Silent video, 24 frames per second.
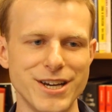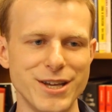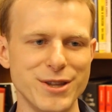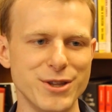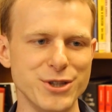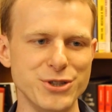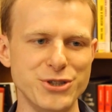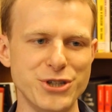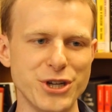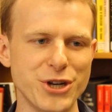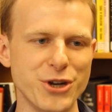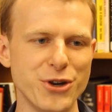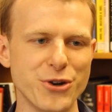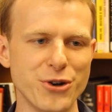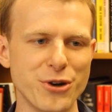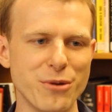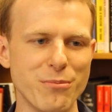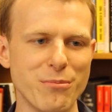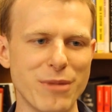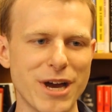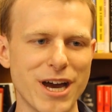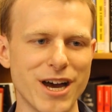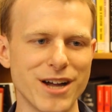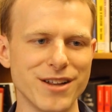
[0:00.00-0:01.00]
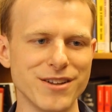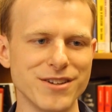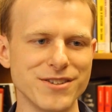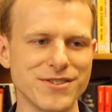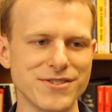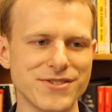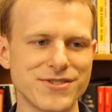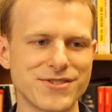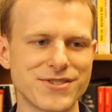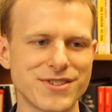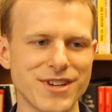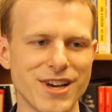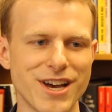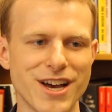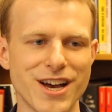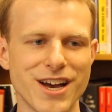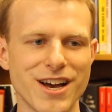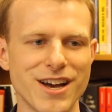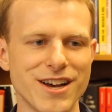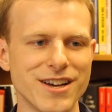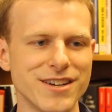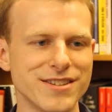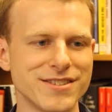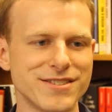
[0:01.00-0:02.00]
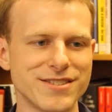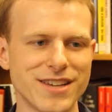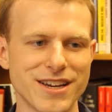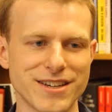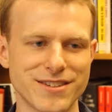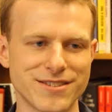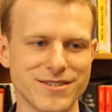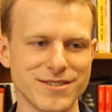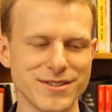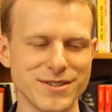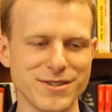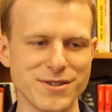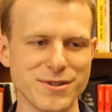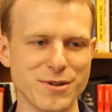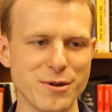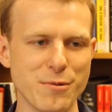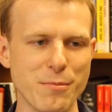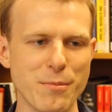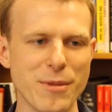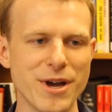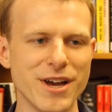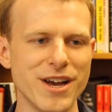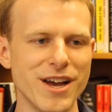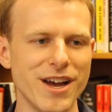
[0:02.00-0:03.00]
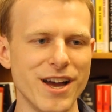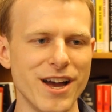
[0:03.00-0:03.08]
the gender imbalance, sexism,